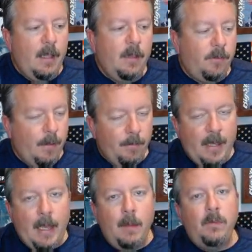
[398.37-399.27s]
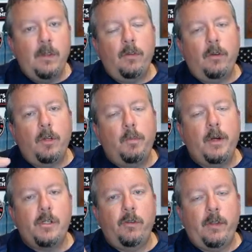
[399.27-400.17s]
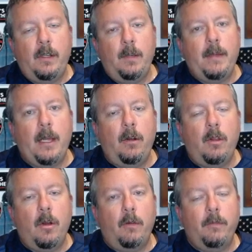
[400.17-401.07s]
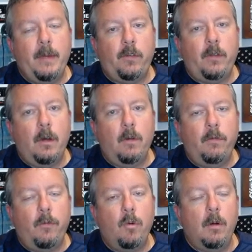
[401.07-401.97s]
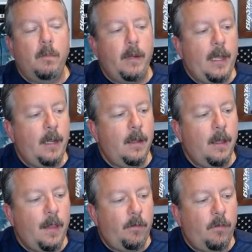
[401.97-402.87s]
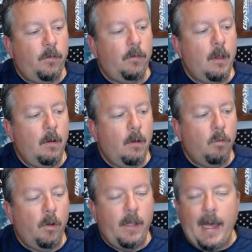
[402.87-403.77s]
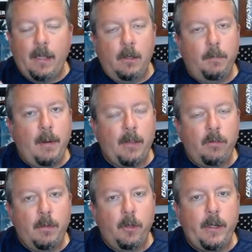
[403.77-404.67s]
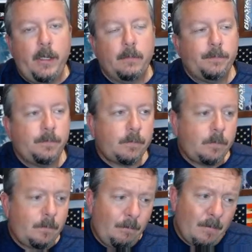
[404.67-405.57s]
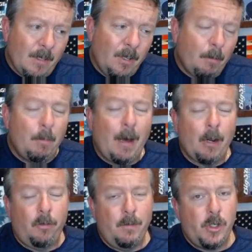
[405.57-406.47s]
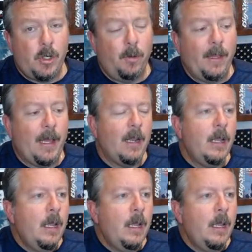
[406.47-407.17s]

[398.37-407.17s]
Sometimes these little low pressures could dip down into the Gulf of Mexico and form. And that's just a really out there possibility. A couple of models have been showing that.